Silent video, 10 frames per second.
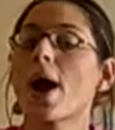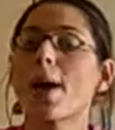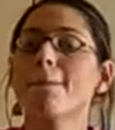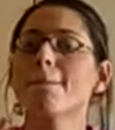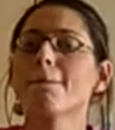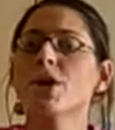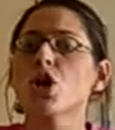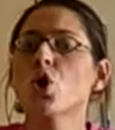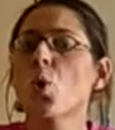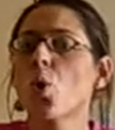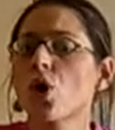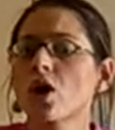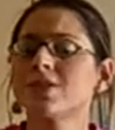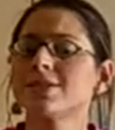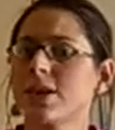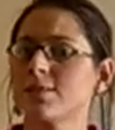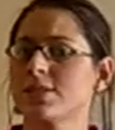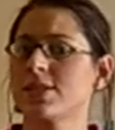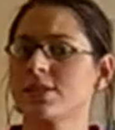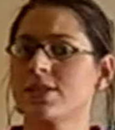That's because pure substances are
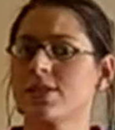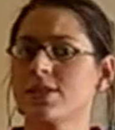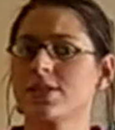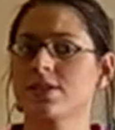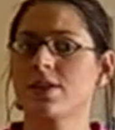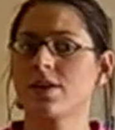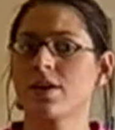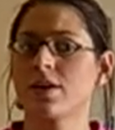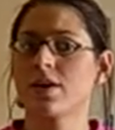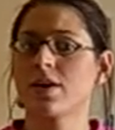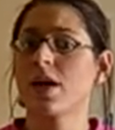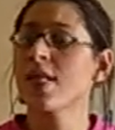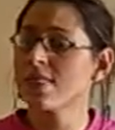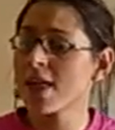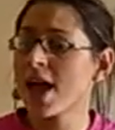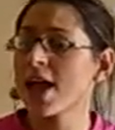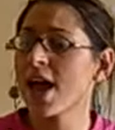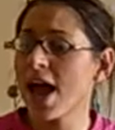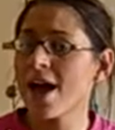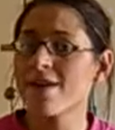going to have uniform, unchanging
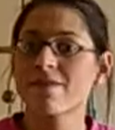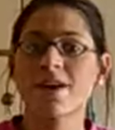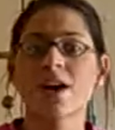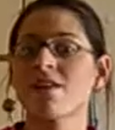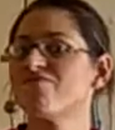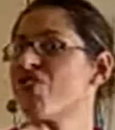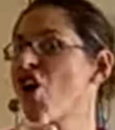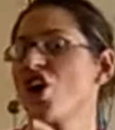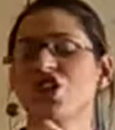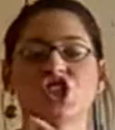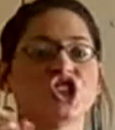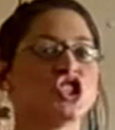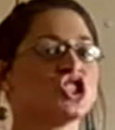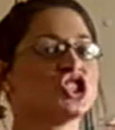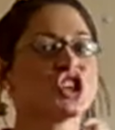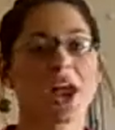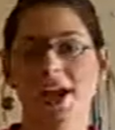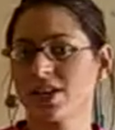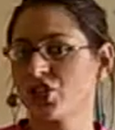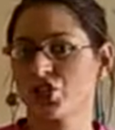compositions, so they'll
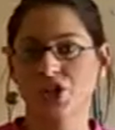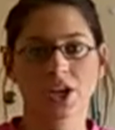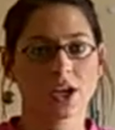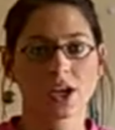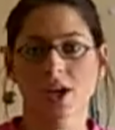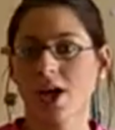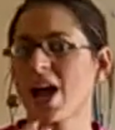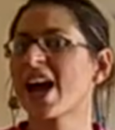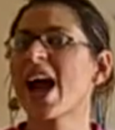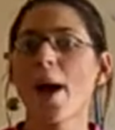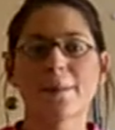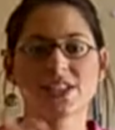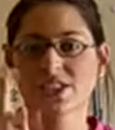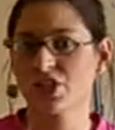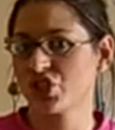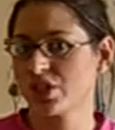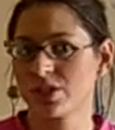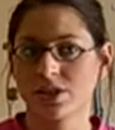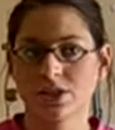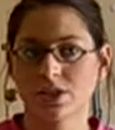have uniform and consistent,
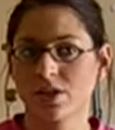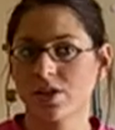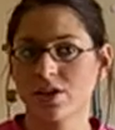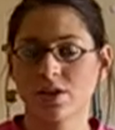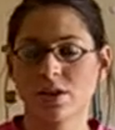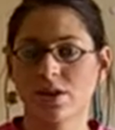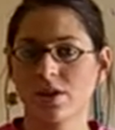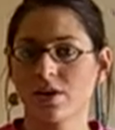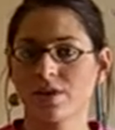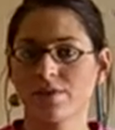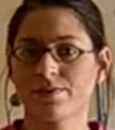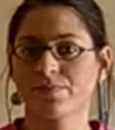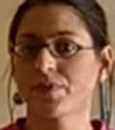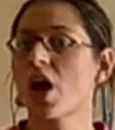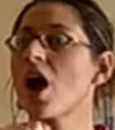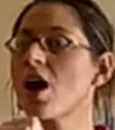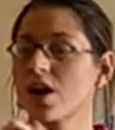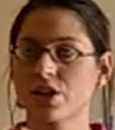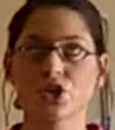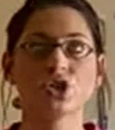unchanging physical properties.